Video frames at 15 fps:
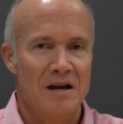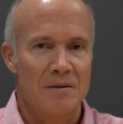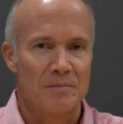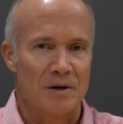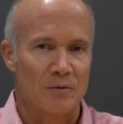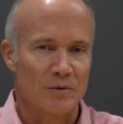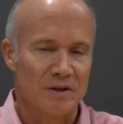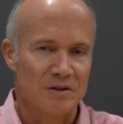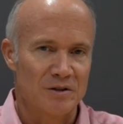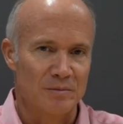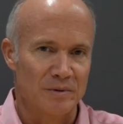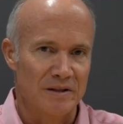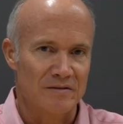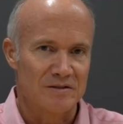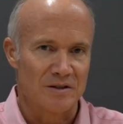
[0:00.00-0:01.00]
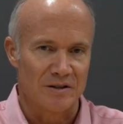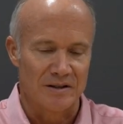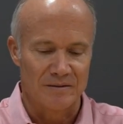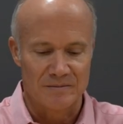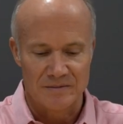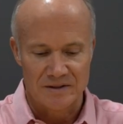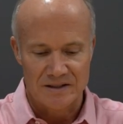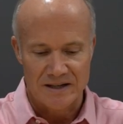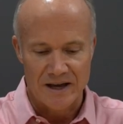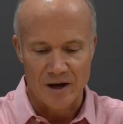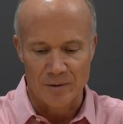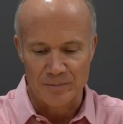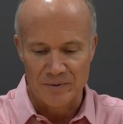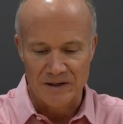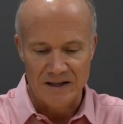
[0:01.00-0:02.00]
but I really do believe it's going to
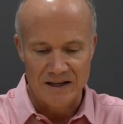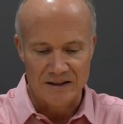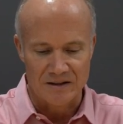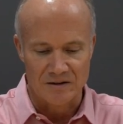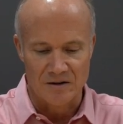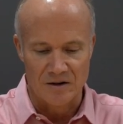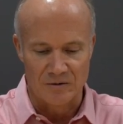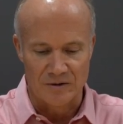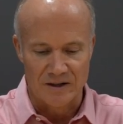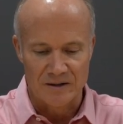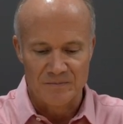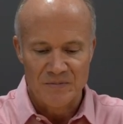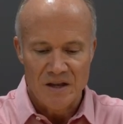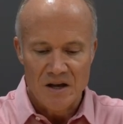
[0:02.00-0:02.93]
help in the long run.